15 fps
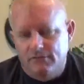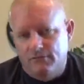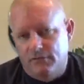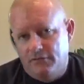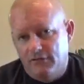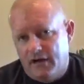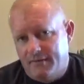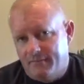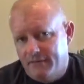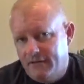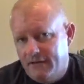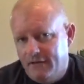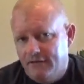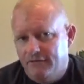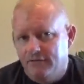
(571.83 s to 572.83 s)
and dropping
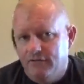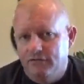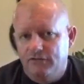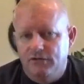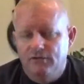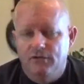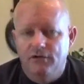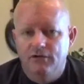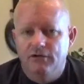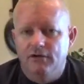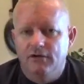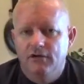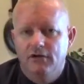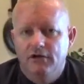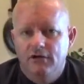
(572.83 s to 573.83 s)
down to a 200,